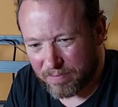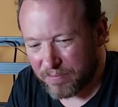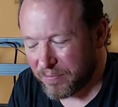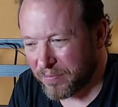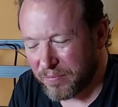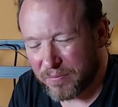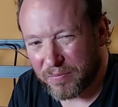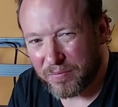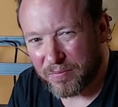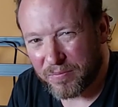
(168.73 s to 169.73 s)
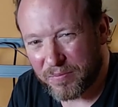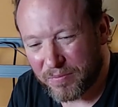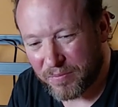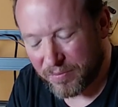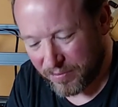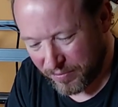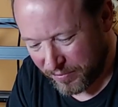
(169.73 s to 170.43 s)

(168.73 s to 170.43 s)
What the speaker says: Nobody speaks.